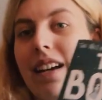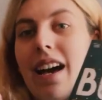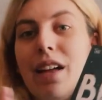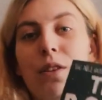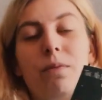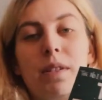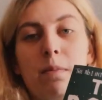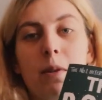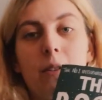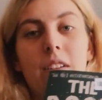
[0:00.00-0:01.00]
I love this
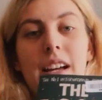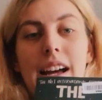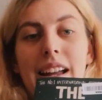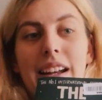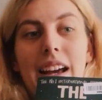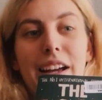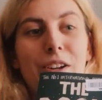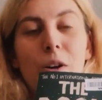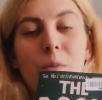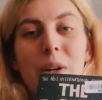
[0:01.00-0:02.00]
book and I
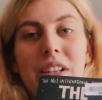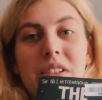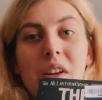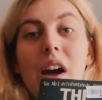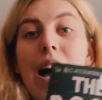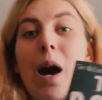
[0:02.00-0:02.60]
can't wait to.